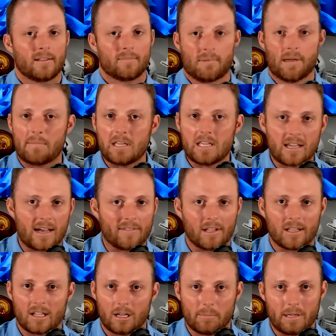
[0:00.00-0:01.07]
Maybe you have a
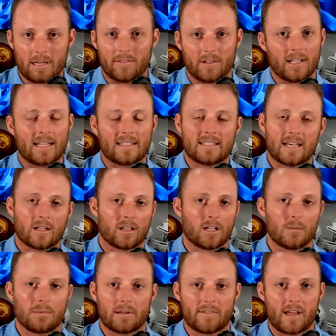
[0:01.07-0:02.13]
little bit of a letdown, a
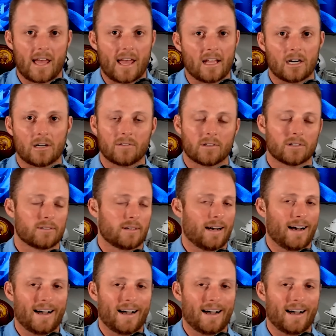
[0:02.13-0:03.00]
little bit of a hangover.